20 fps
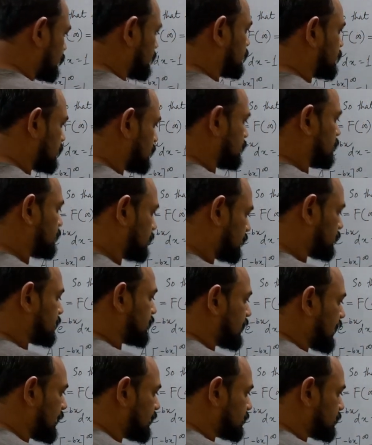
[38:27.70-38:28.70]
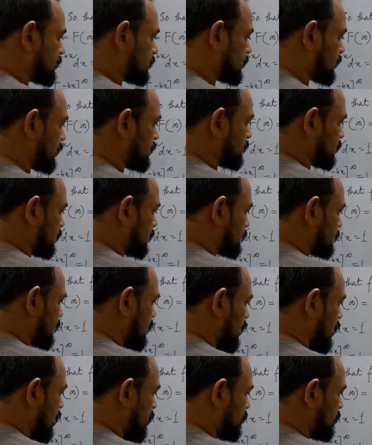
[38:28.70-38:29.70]
so this analysis tells
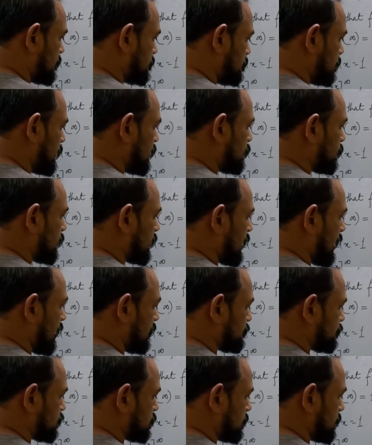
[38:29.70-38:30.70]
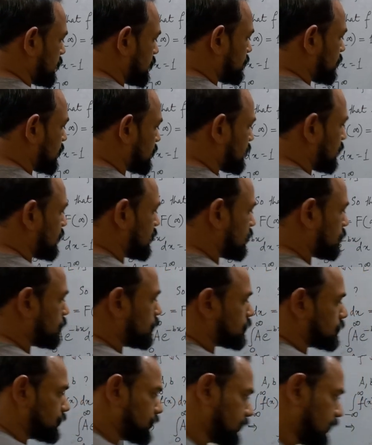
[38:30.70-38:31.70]
us that b will have to be greater than or
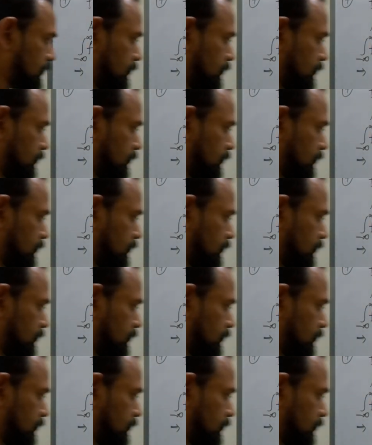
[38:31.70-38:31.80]
equal to